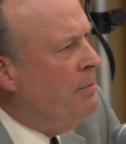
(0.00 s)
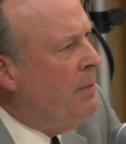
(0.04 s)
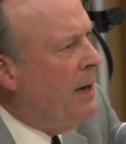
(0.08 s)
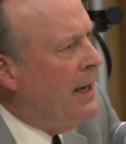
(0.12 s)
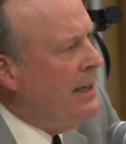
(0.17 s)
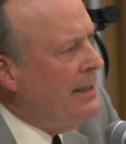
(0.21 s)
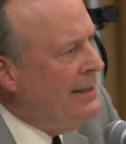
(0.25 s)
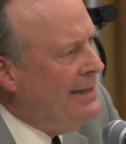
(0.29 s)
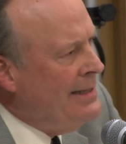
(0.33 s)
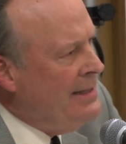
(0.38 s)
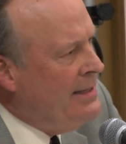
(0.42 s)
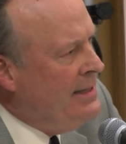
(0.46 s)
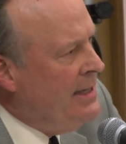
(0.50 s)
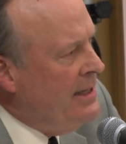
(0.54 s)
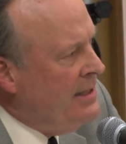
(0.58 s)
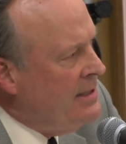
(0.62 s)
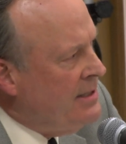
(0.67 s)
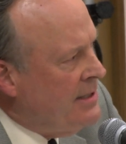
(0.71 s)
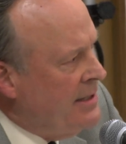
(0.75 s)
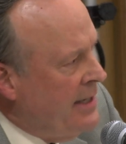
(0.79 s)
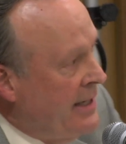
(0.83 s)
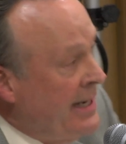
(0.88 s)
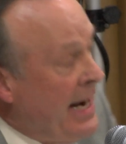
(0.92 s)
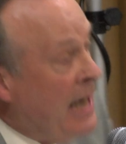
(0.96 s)
by
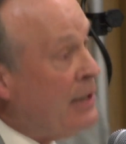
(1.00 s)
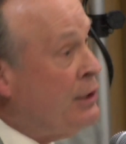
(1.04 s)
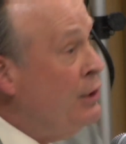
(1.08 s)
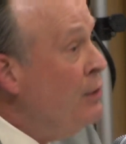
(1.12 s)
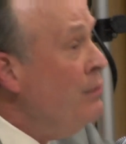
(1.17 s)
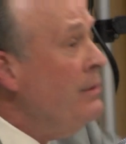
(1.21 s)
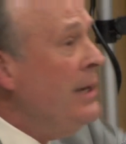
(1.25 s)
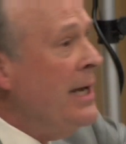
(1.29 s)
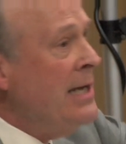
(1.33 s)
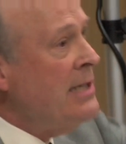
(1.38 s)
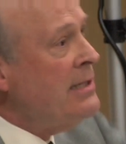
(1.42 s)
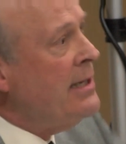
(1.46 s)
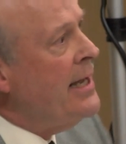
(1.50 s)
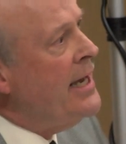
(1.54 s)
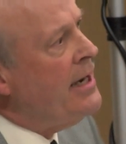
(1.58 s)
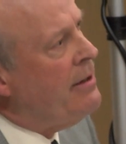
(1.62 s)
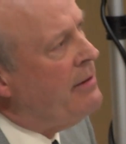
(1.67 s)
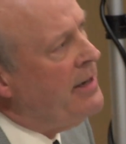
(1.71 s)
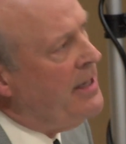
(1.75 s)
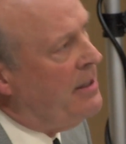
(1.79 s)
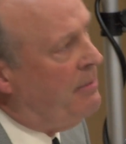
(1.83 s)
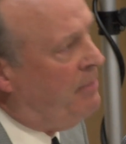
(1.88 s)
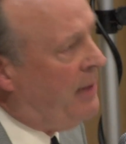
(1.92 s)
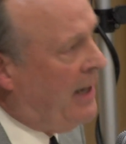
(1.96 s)
Disney. Now, 2 days later,
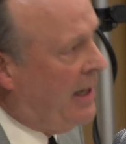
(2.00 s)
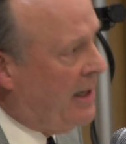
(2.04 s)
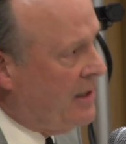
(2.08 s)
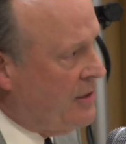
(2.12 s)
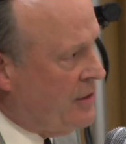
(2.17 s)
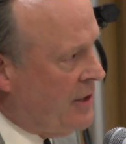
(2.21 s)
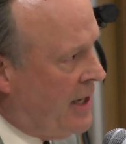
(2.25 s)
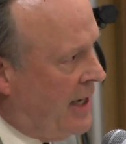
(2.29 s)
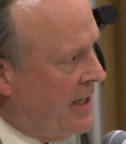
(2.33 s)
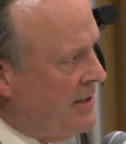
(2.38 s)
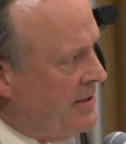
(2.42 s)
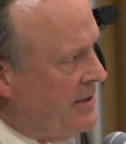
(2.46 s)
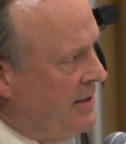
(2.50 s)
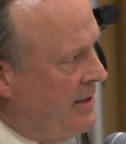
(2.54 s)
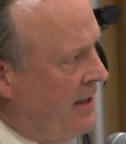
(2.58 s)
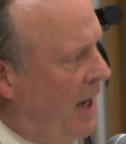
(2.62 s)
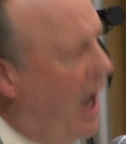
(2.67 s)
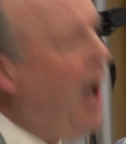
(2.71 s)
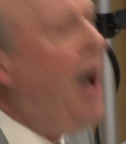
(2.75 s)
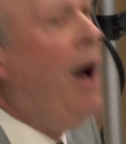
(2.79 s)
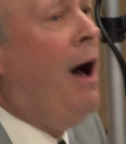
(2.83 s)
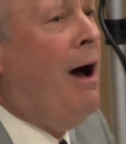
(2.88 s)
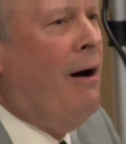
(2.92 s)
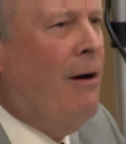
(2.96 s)
he apologized.
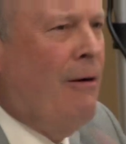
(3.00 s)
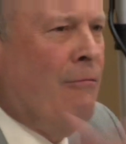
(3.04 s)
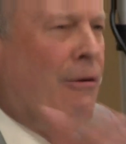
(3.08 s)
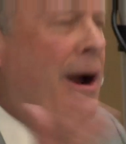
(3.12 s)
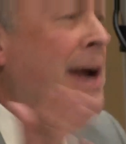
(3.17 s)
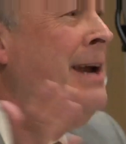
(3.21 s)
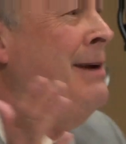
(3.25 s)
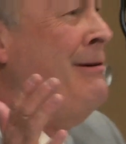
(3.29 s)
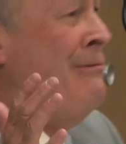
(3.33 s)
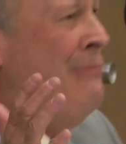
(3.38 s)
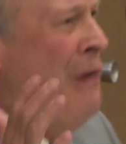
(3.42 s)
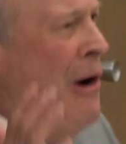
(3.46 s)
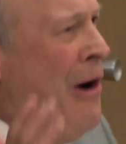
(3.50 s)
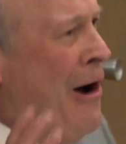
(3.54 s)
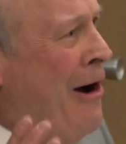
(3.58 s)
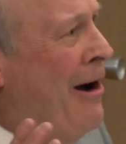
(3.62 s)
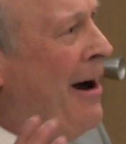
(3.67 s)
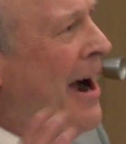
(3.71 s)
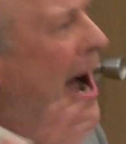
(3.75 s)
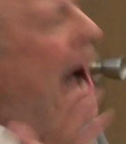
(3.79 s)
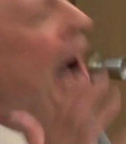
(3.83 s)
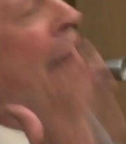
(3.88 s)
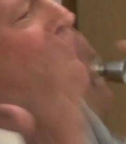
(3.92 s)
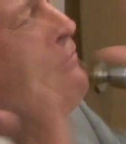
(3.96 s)
Oh, right and wrong. I